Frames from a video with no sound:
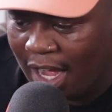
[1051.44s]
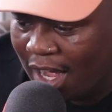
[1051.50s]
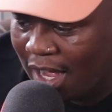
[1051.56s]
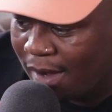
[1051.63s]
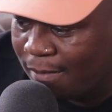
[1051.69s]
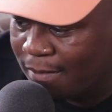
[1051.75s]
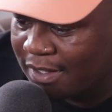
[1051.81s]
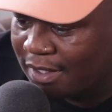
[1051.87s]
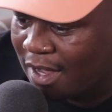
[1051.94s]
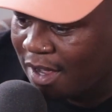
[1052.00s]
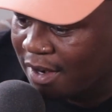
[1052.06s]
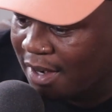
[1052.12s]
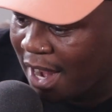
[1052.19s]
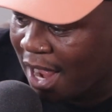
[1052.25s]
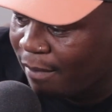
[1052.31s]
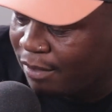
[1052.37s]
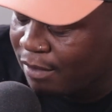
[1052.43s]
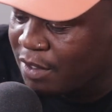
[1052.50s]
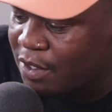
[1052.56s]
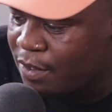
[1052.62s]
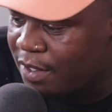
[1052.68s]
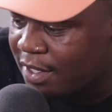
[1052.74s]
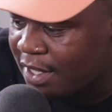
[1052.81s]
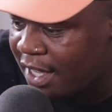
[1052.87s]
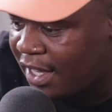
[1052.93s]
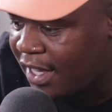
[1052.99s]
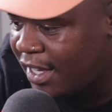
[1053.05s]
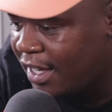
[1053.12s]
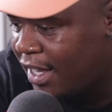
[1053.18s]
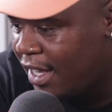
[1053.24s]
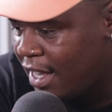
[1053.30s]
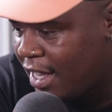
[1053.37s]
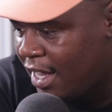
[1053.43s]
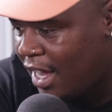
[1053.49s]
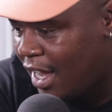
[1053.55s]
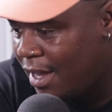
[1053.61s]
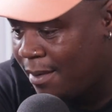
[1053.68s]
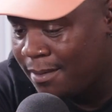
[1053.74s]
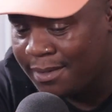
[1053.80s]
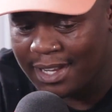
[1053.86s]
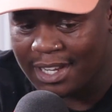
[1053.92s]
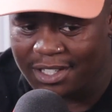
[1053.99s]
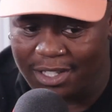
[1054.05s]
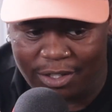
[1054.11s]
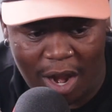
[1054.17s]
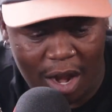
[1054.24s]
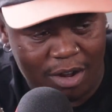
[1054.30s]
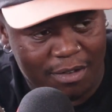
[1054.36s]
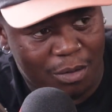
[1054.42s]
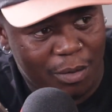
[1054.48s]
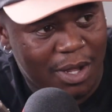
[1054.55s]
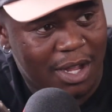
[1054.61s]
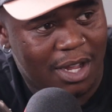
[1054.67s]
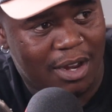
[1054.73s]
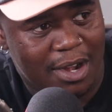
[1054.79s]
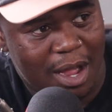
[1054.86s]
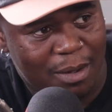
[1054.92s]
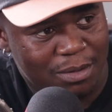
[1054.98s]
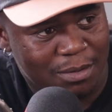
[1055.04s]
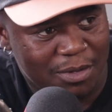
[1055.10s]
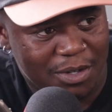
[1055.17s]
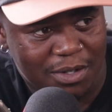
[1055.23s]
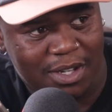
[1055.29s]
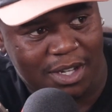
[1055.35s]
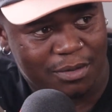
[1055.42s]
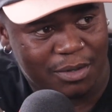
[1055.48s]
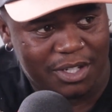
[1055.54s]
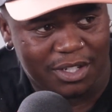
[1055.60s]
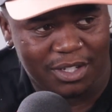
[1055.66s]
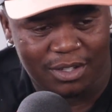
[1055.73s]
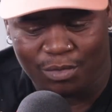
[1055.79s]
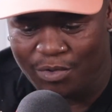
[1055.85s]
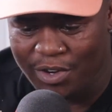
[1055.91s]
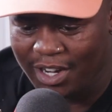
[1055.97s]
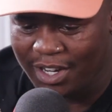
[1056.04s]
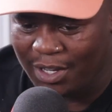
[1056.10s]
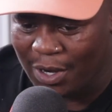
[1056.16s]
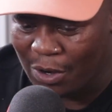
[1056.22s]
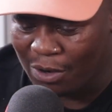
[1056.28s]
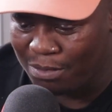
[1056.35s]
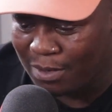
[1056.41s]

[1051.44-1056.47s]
It's out on Apple Music. It's actually track of the week on Apple Music, which is really dope.